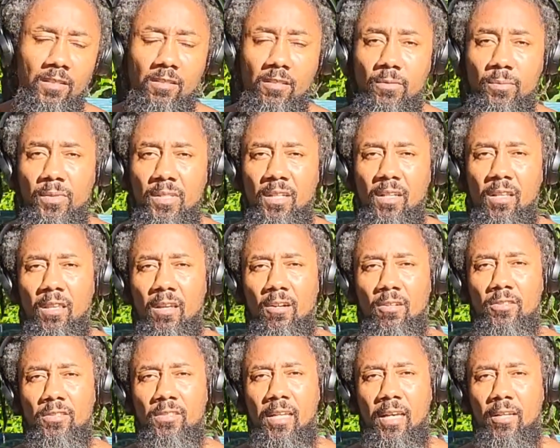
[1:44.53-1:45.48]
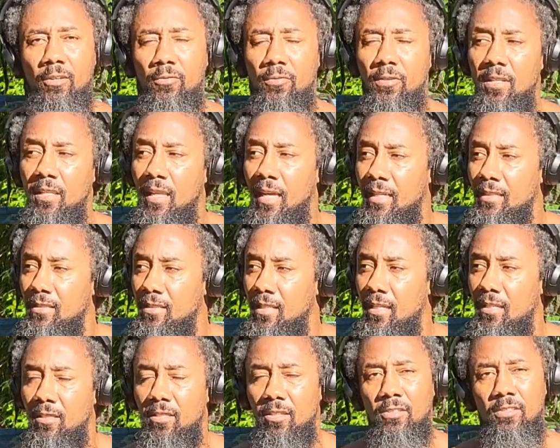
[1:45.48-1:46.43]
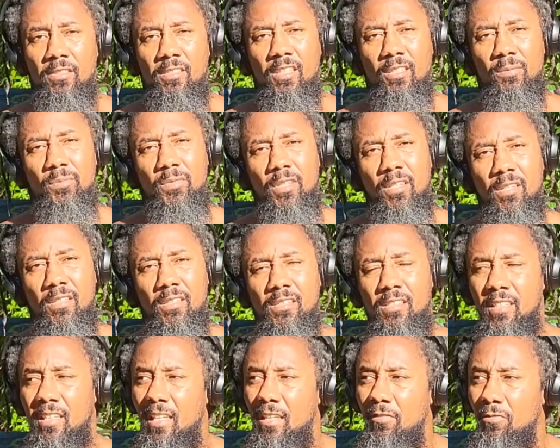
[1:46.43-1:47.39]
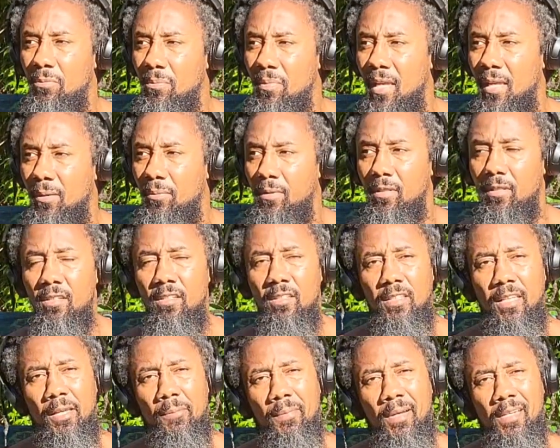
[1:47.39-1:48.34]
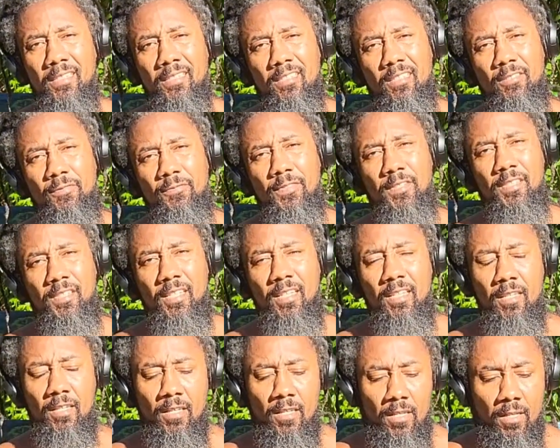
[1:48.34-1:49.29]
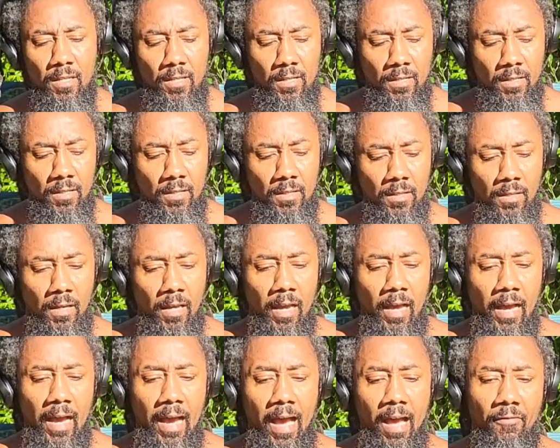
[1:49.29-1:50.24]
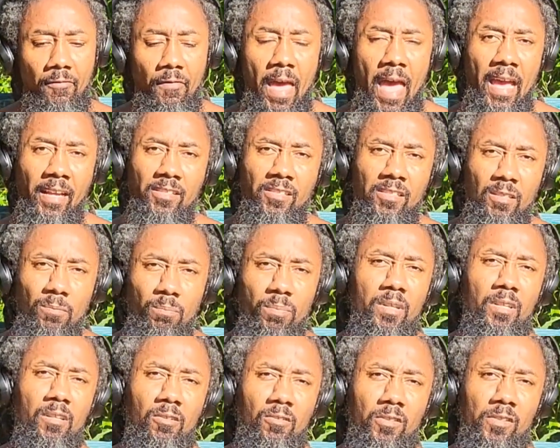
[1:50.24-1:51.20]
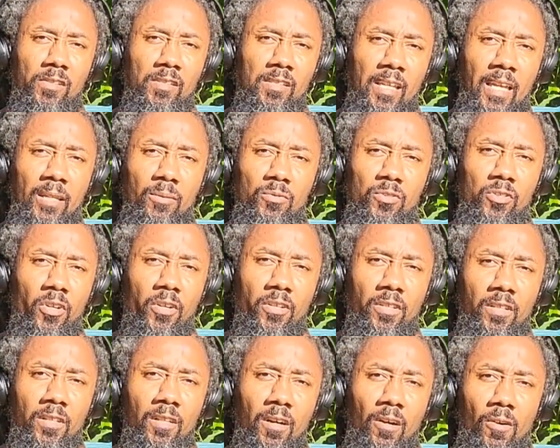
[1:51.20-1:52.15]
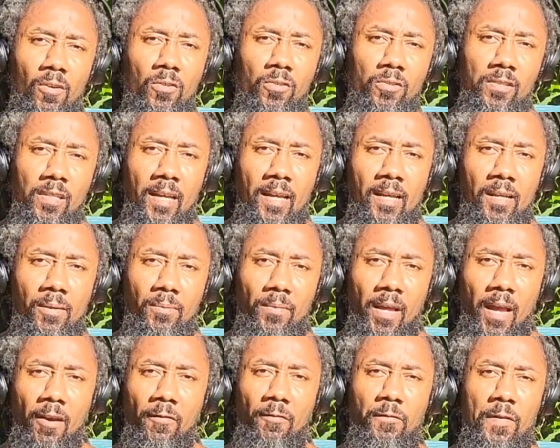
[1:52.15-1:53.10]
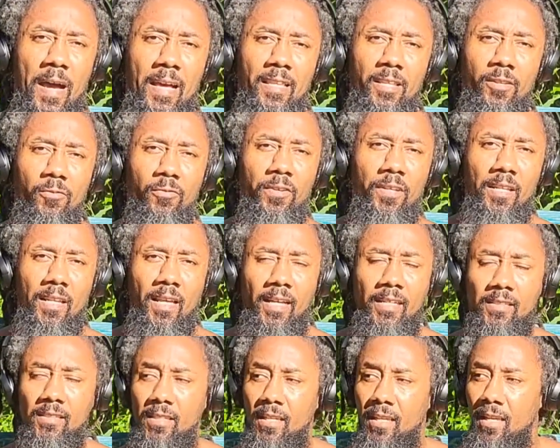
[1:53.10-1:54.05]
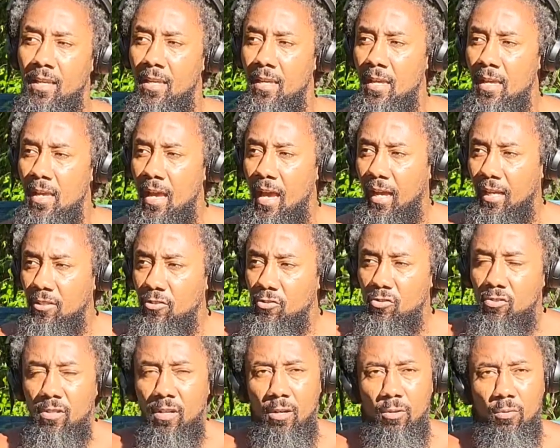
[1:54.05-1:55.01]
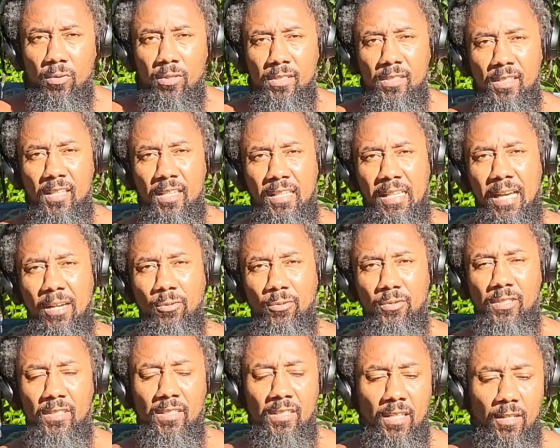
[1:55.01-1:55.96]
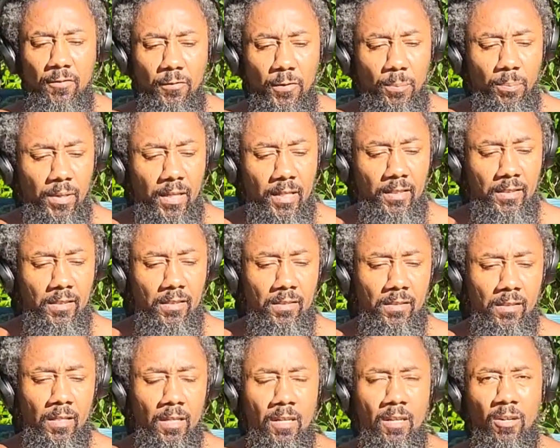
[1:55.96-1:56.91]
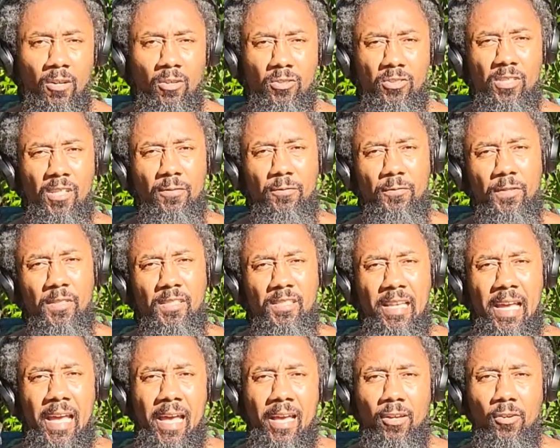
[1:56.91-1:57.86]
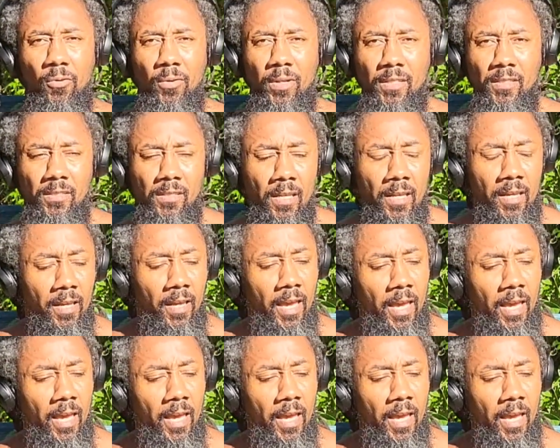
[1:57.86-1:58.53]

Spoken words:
It took me a long time to realize that, 30-something years to even be able to look at myself and say, I've actually been on the same journey the whole time. I finally realized that. I used to always think I was in different places, on different side quests.